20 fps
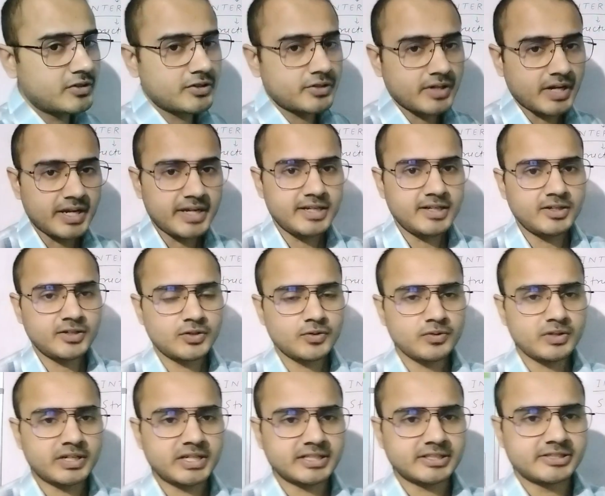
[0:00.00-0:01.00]
tried
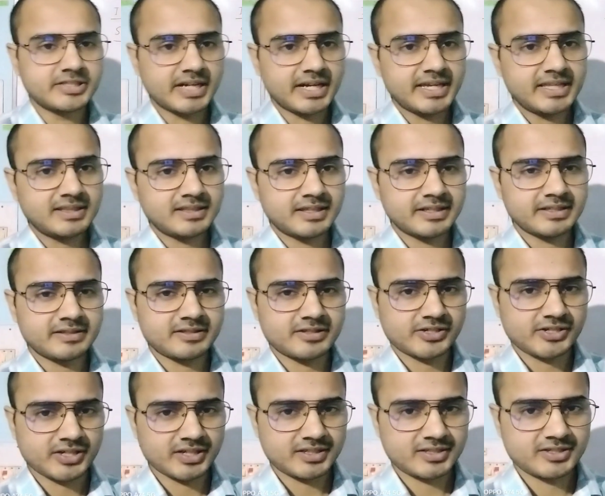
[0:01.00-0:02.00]
to design the
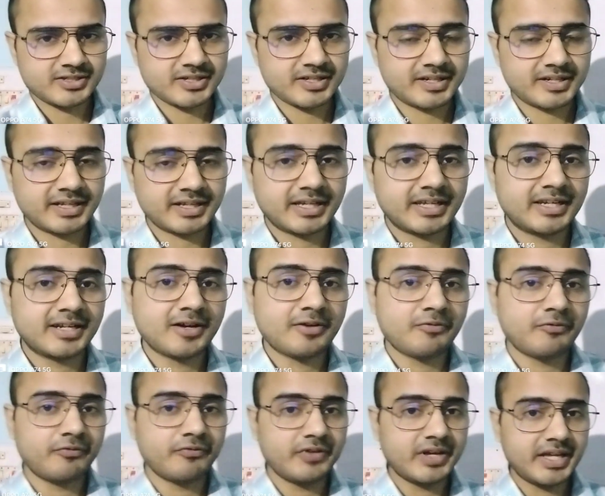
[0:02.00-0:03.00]
structure in
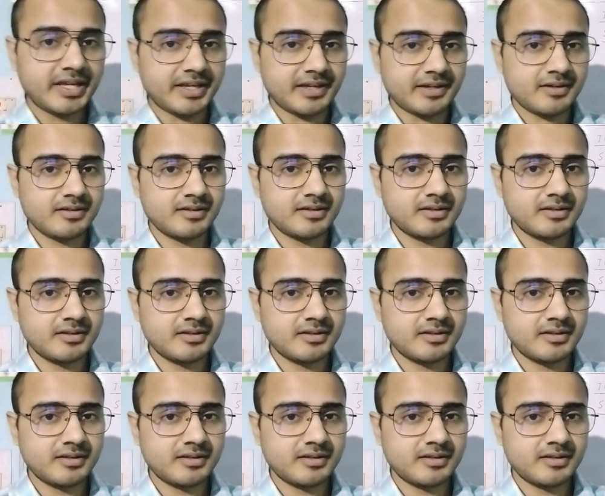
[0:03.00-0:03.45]
a way